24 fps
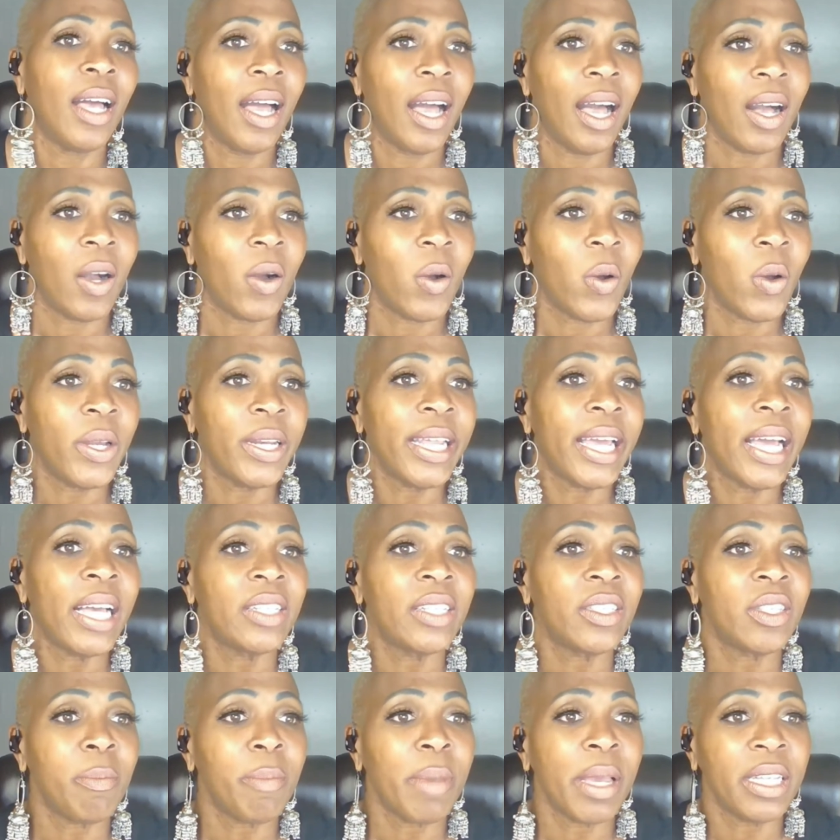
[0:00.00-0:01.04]
A coin
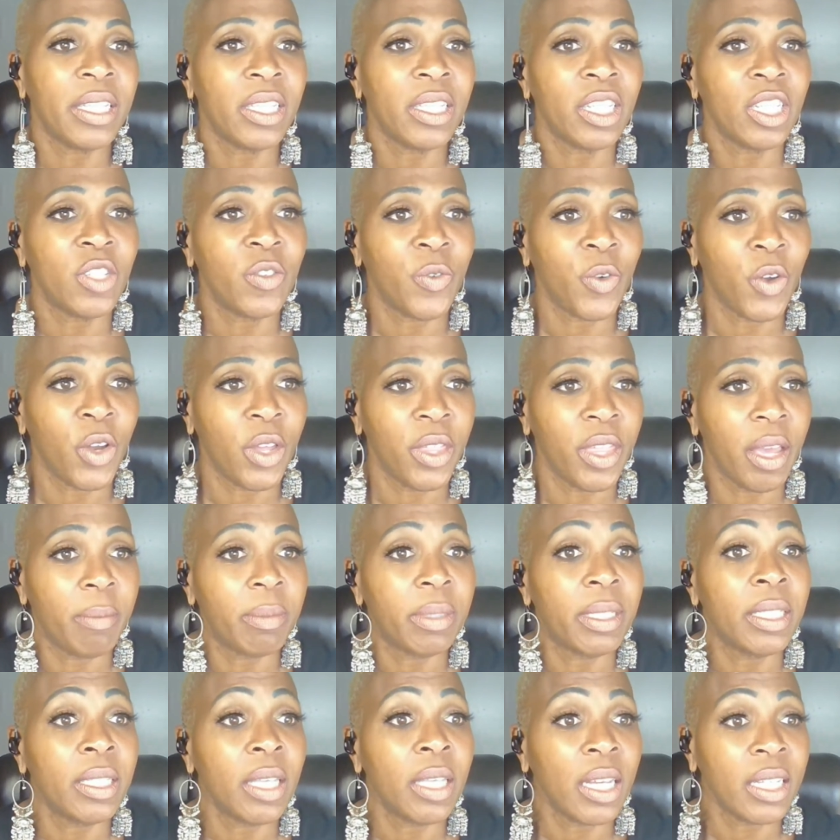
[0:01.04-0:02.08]
has a message for them.
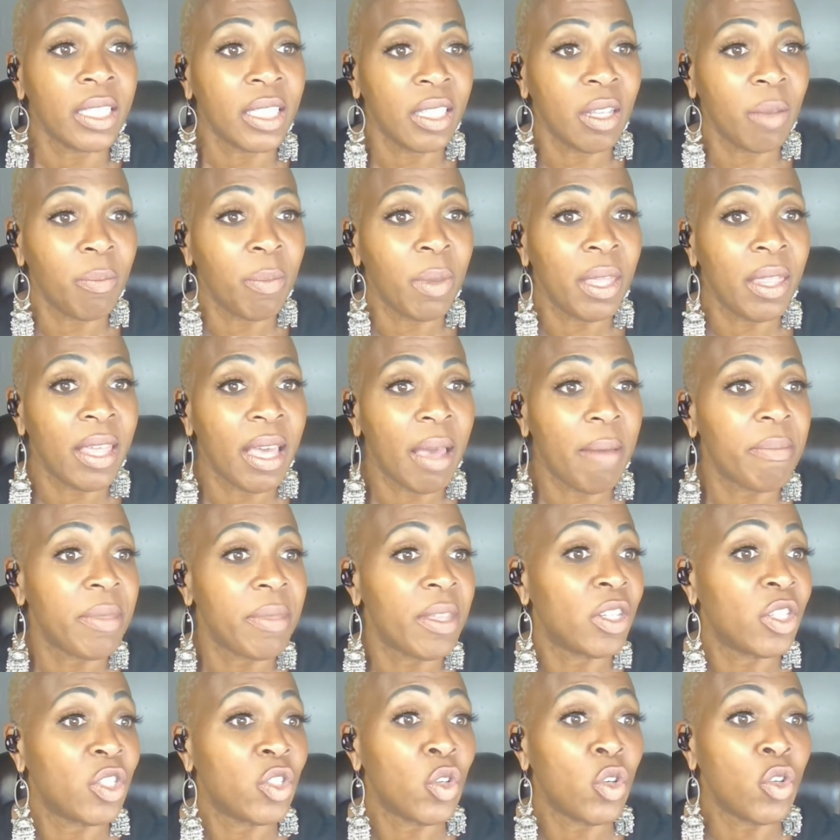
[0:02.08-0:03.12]
Sucks to be them.
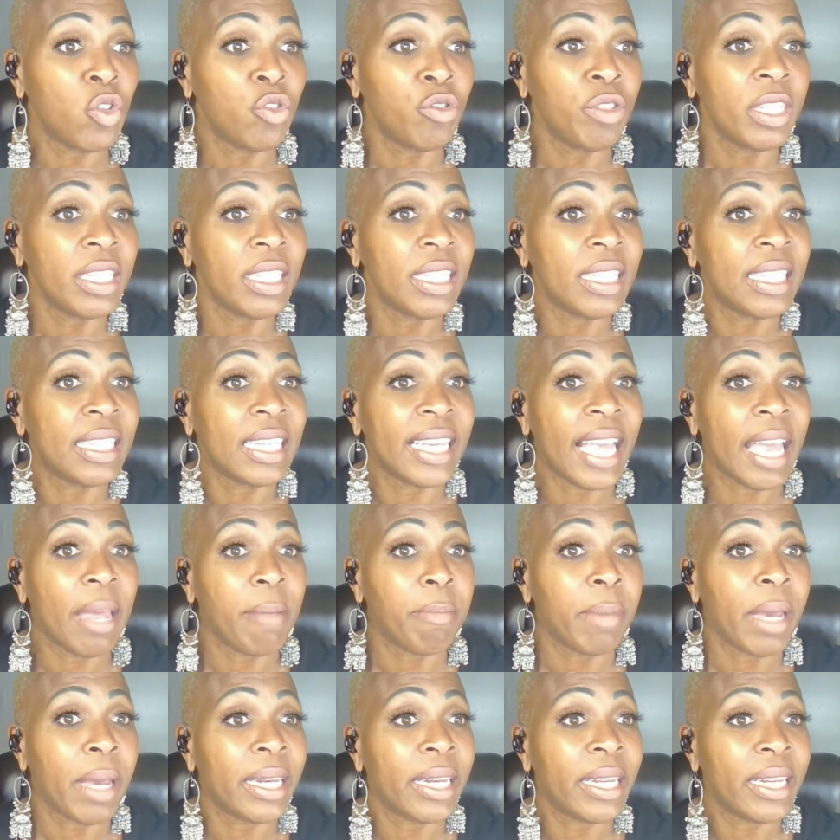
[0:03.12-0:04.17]
There's no reason to get
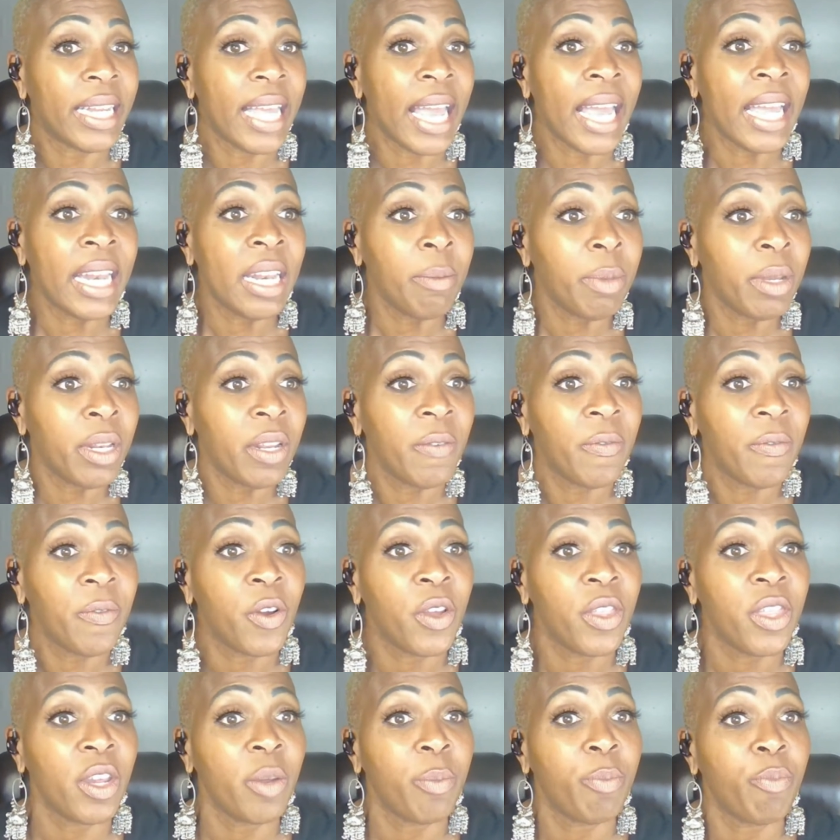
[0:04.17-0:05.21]
mad at anybody
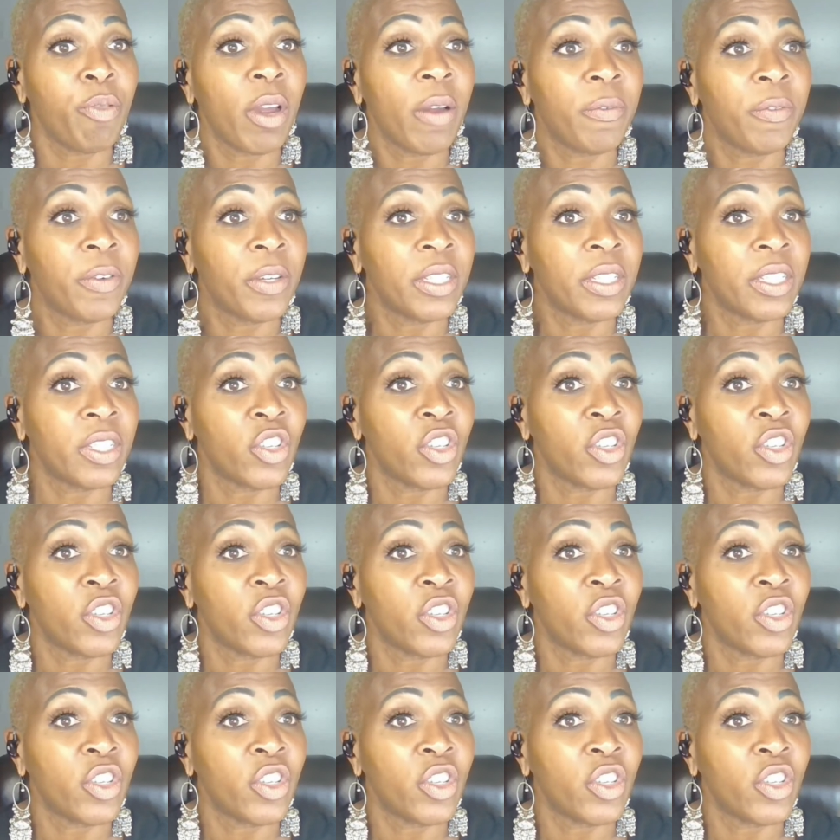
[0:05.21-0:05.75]
for their preference.